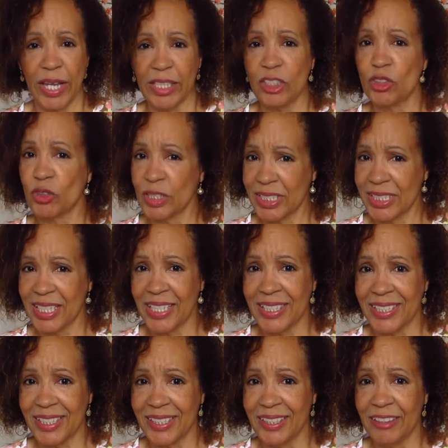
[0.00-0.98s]
extra
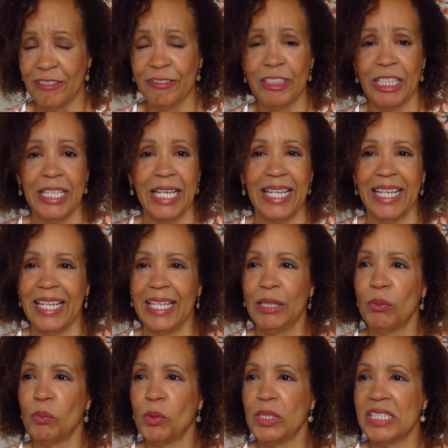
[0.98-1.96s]
sensitive.
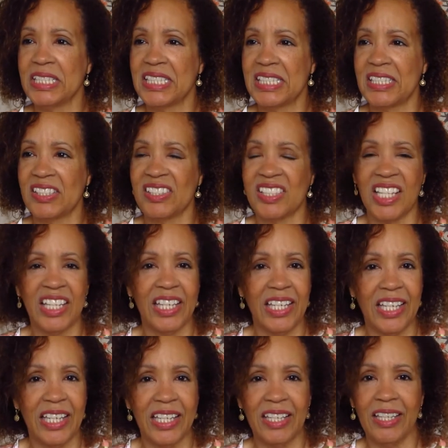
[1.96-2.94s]
It was
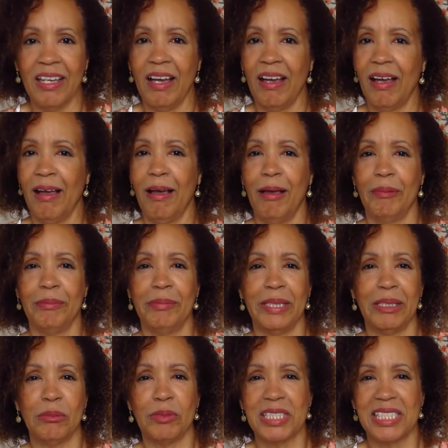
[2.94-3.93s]
stinging, um,
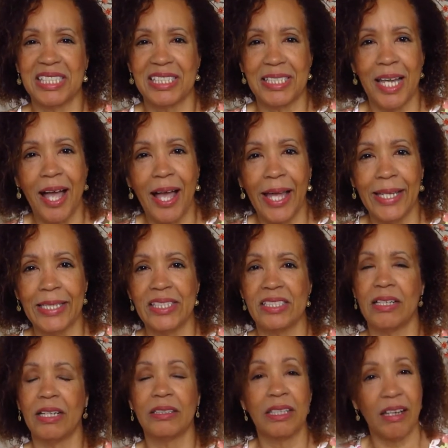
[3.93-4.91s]
it was
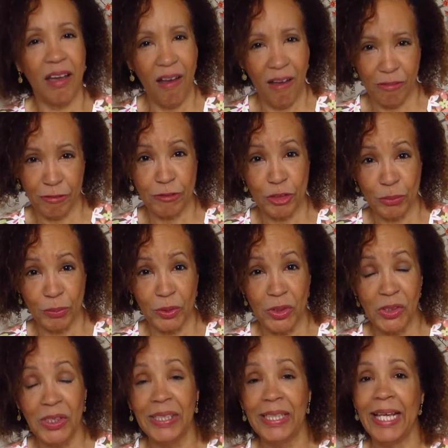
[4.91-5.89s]
tight,
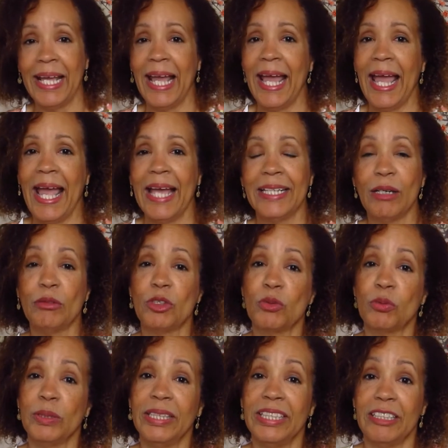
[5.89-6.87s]
uncomfortable. And I
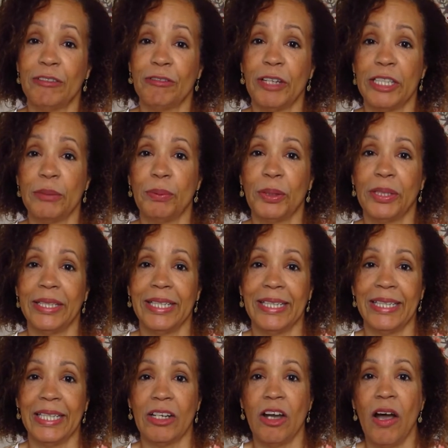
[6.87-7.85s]
was really afraid to put
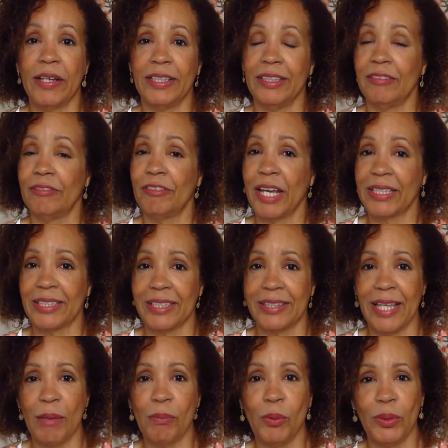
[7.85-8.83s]
anything on it. In fact,
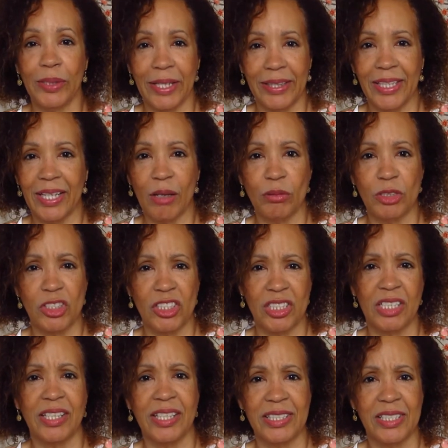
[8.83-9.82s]
at that point, I think I was
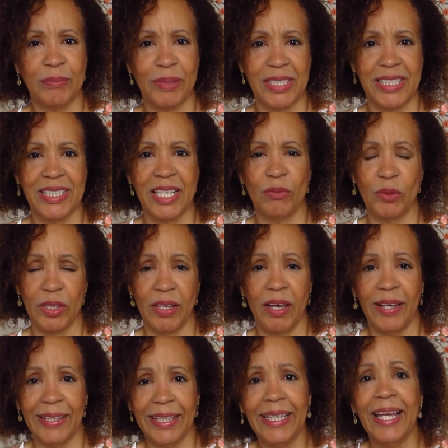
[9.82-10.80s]
just cleansing my skin with
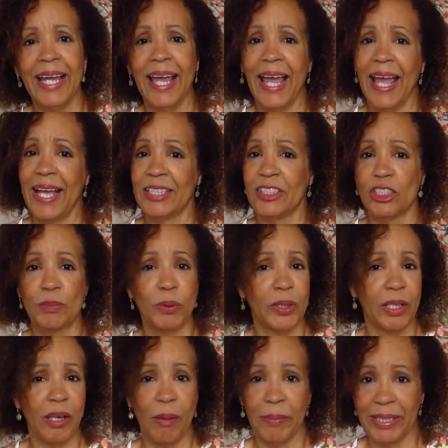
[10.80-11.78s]
honey and just
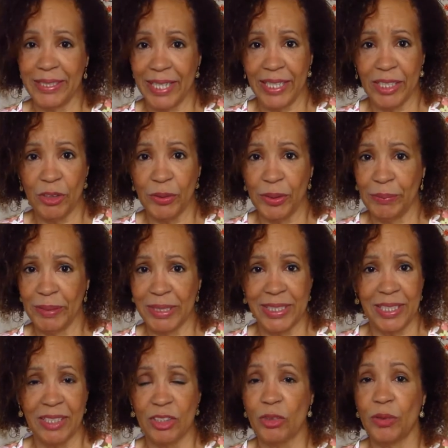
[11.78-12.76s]
putting on my day cream and
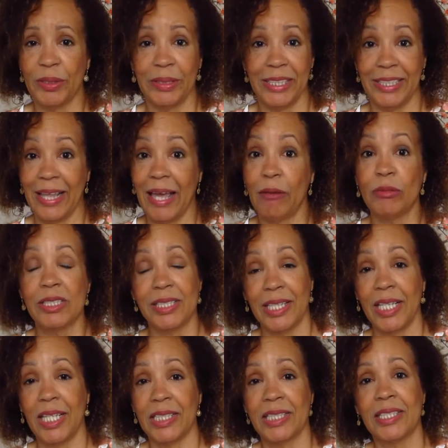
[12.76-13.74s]
sunscreen, and that was
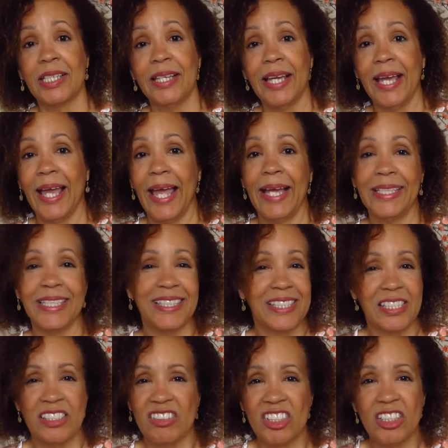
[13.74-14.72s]
it. And it
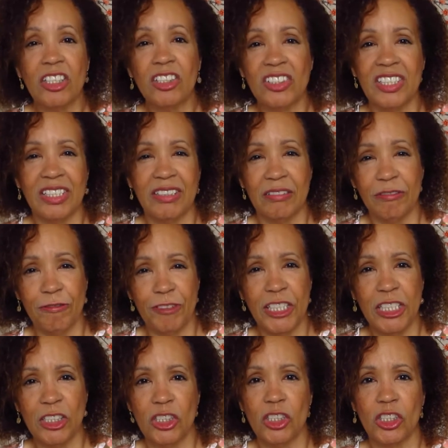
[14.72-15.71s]
still didn't
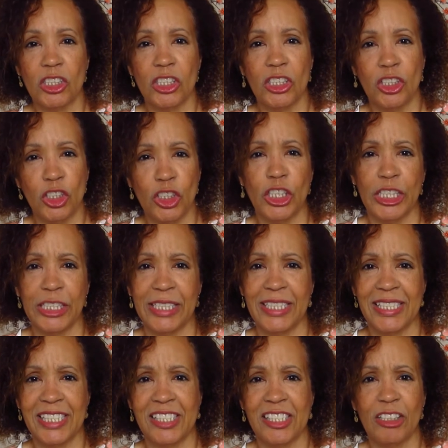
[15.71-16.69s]
feel good.
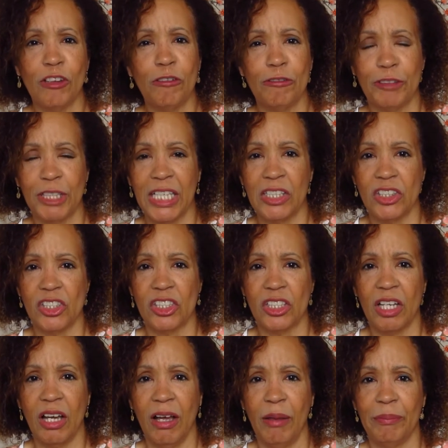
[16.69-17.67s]
It still felt
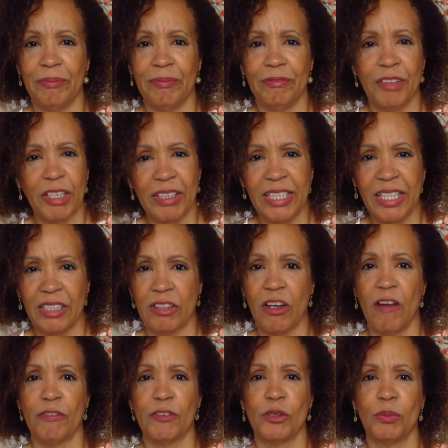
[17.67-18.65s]
um, very
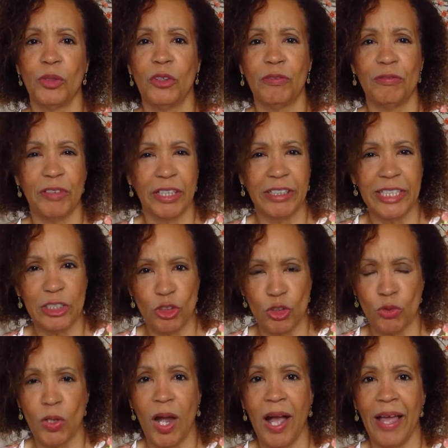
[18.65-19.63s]
uncomfortable, very
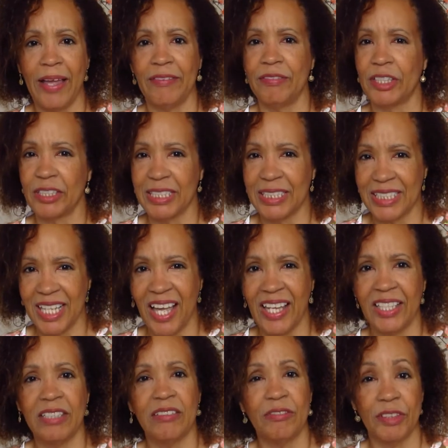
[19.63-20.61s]
dry, very
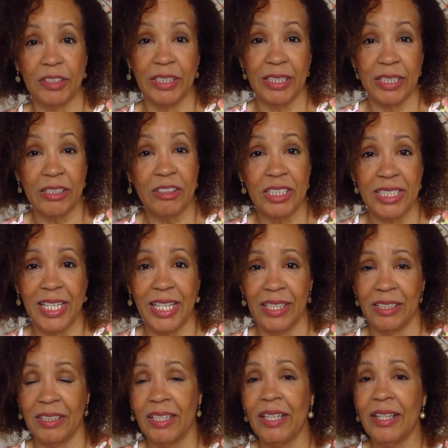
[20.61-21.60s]
tight, and very
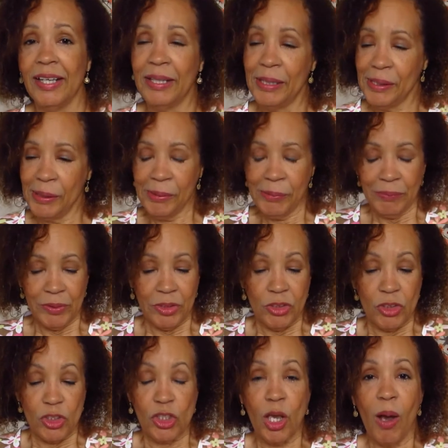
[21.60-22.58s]
irritated.
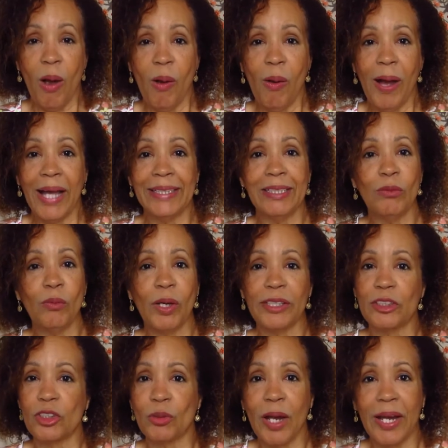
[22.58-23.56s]
So I didn't
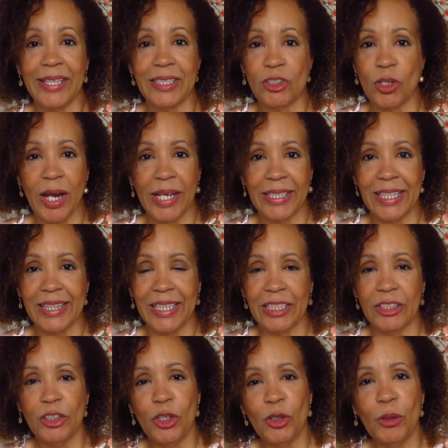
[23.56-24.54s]
want to try, try
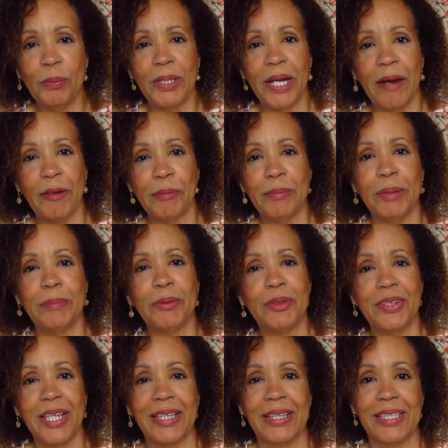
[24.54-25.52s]
anything new, but I
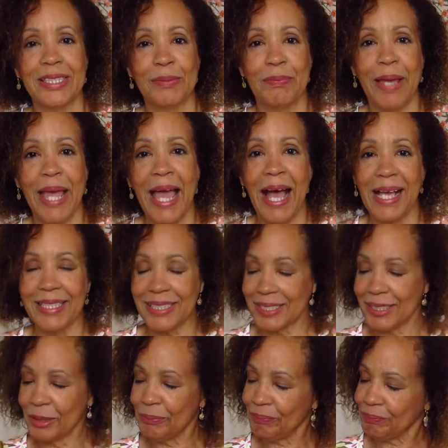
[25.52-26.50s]
remembered that this mask